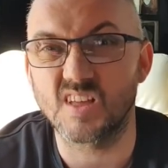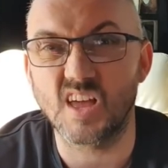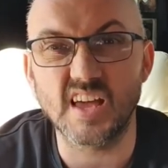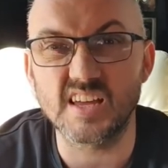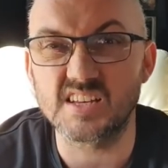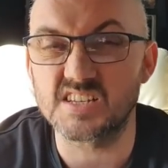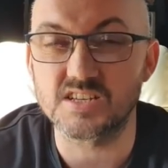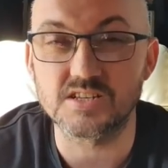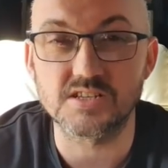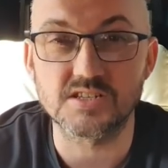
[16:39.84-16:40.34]

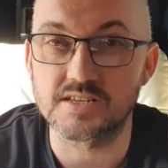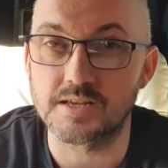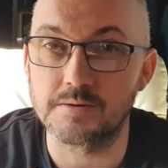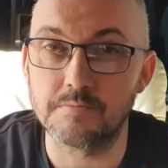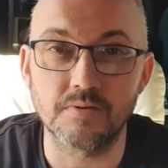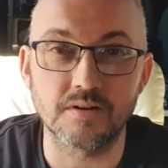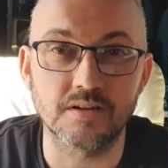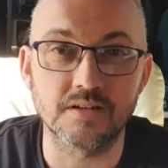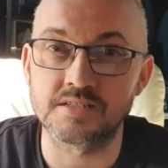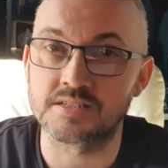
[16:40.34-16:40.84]
It's as
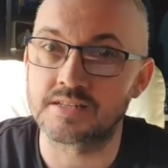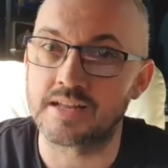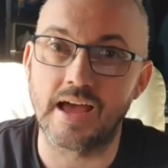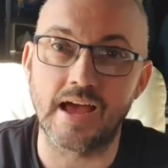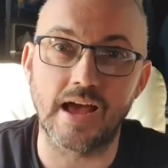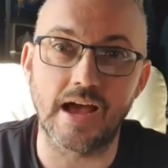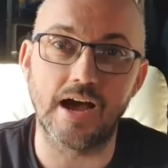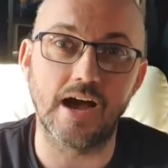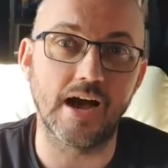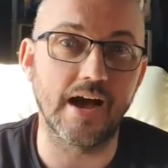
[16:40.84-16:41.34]
simple as
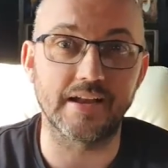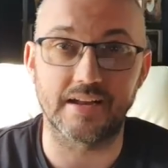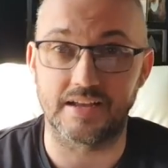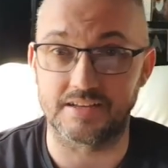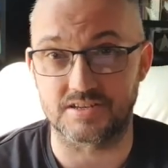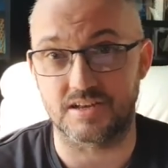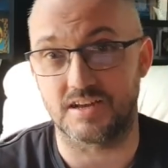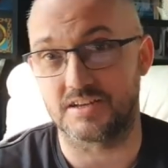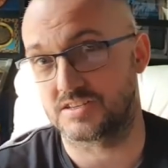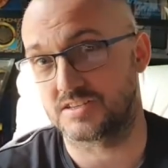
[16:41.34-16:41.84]
that. And
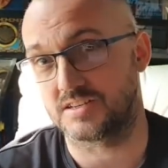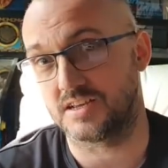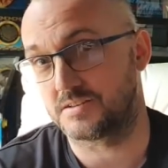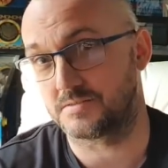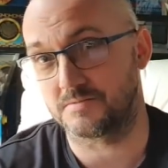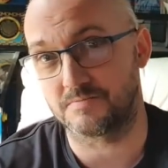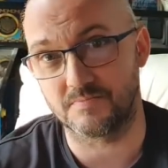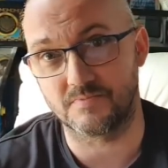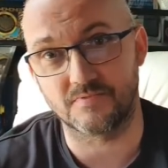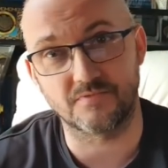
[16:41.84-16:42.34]
as I said,
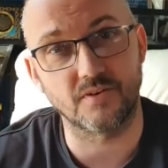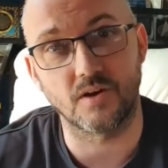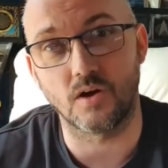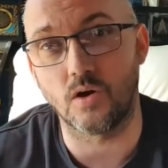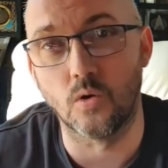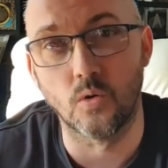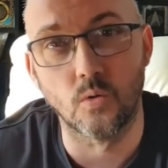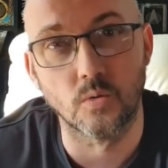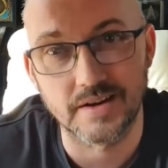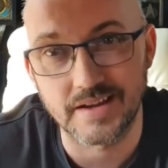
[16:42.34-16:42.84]
for
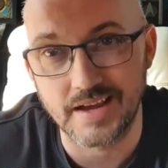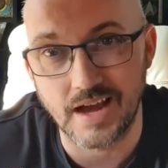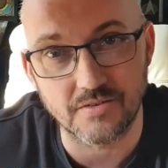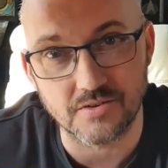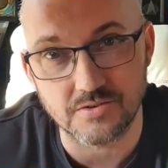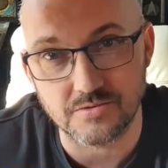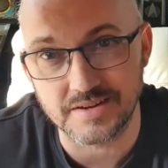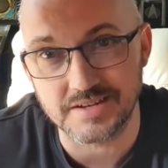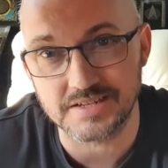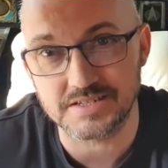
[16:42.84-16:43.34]
all the
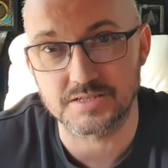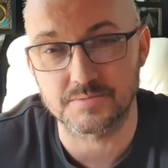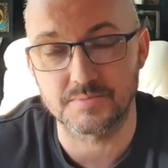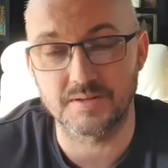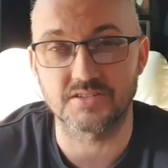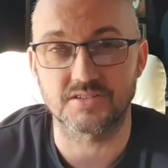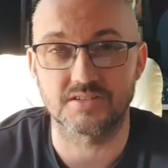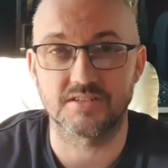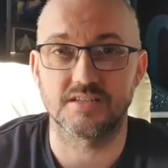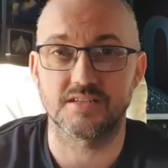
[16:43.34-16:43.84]
other reasons
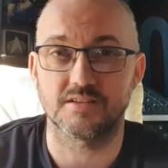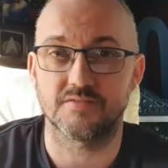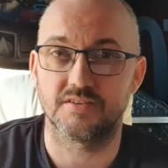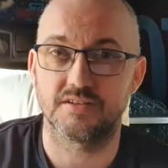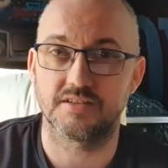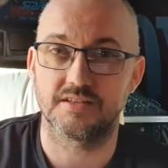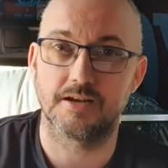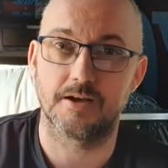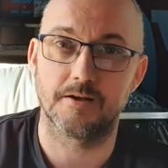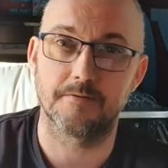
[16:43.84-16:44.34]
mentioned in this
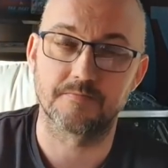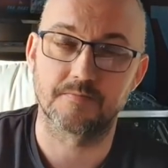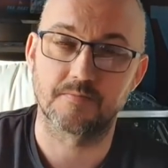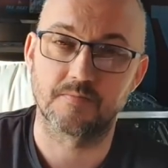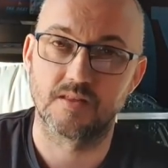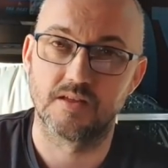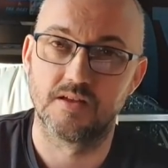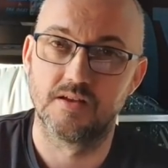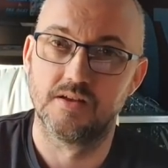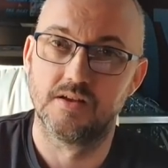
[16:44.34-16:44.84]
video,
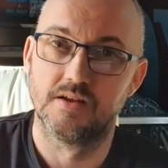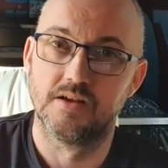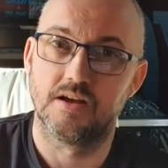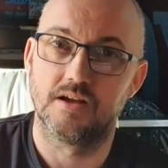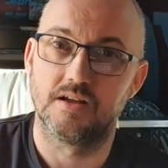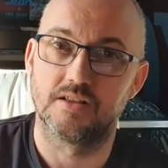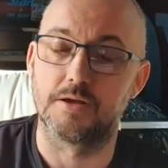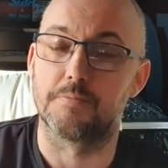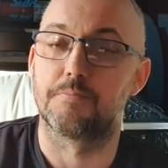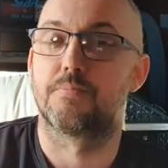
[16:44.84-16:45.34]

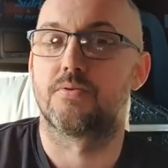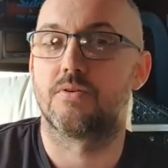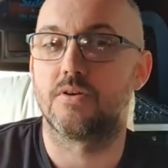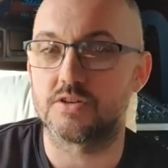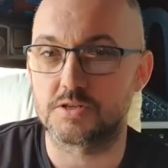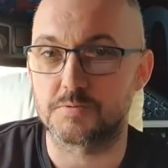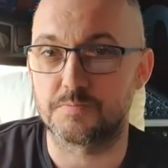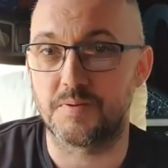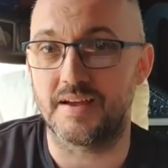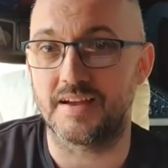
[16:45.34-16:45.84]
the
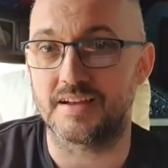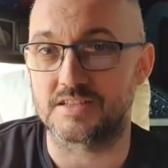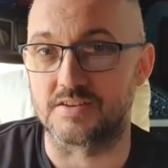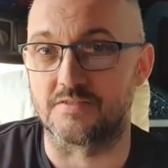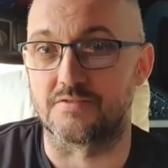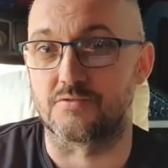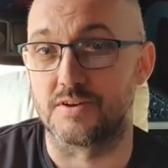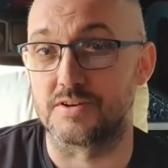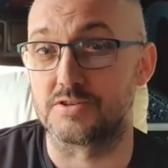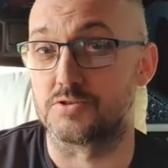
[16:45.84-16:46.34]
prospect
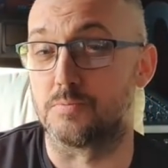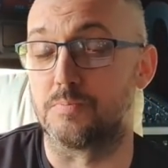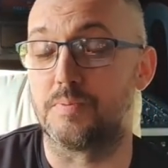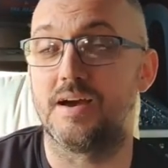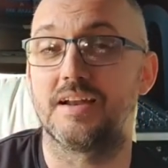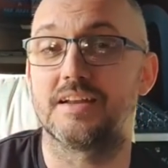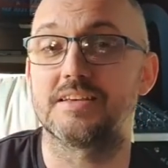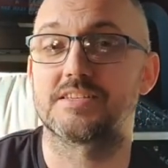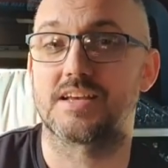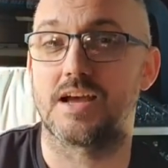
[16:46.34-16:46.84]
of Crystal
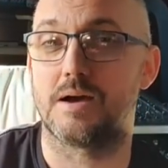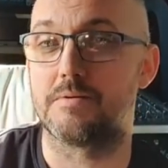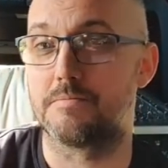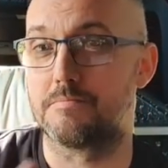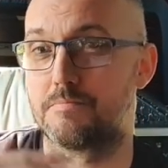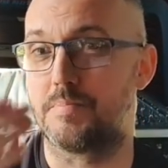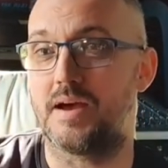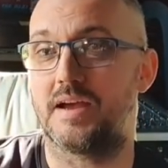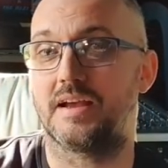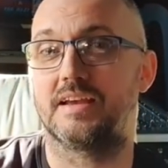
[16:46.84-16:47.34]
Palace coming
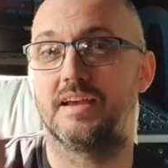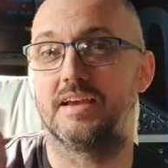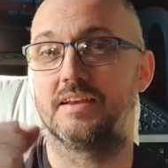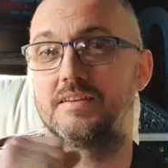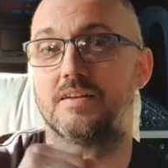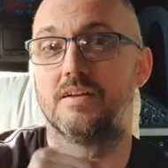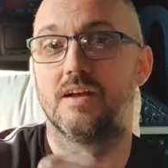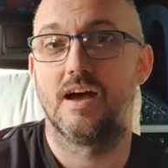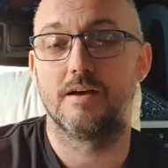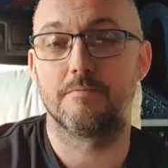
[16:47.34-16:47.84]
back
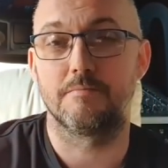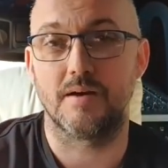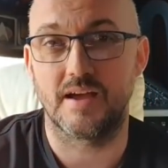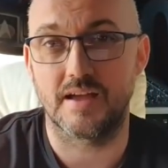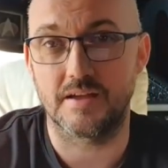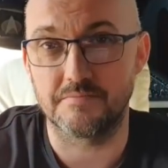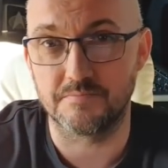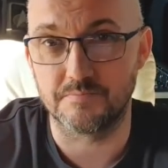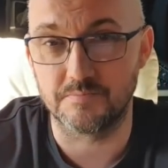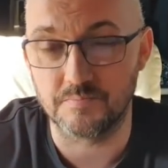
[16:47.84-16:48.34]
in and
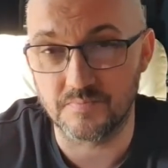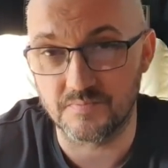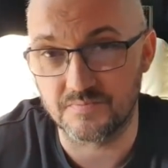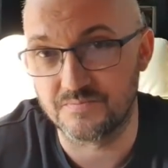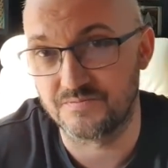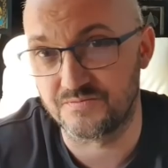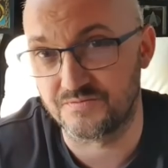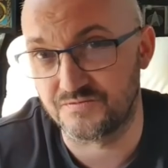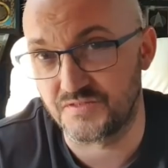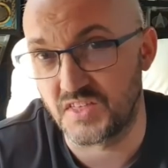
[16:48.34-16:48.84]
paying
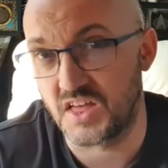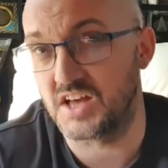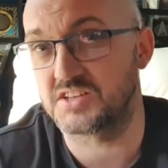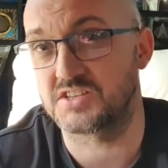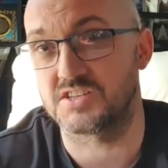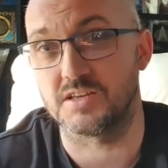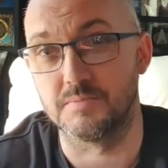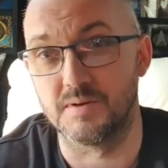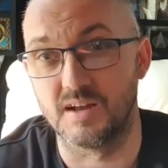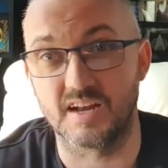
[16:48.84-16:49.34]

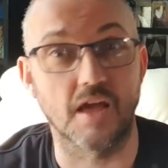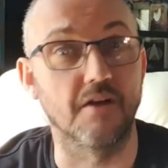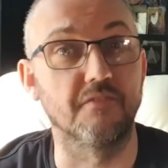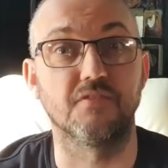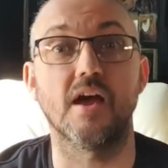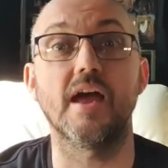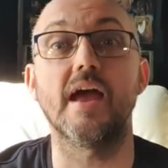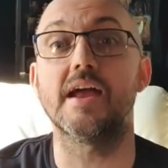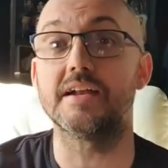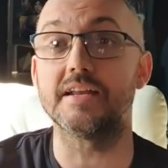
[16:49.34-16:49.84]
30 million for
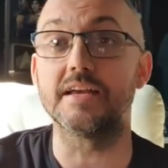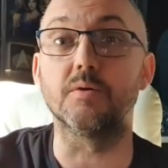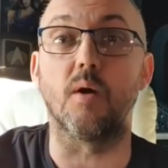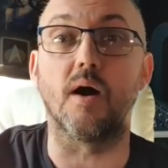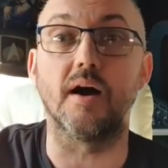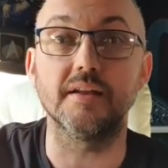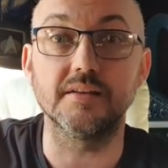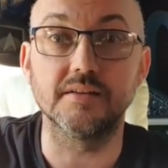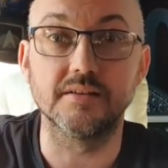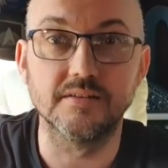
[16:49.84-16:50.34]

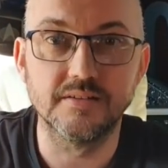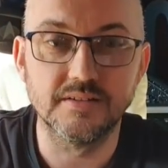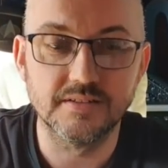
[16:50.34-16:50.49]
anyone,